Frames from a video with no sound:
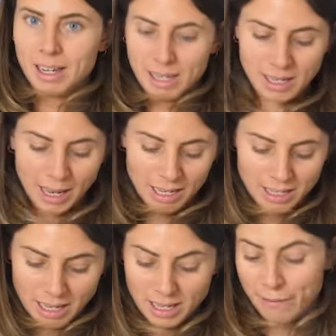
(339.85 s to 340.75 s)
Is that
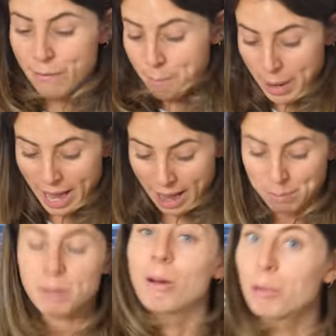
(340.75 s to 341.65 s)
excessive?
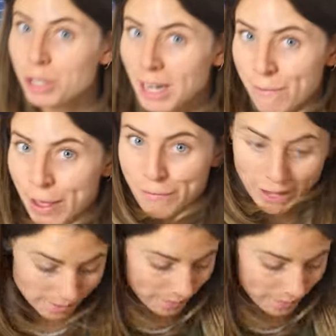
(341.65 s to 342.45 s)
Perhaps, but we'll see if they fit.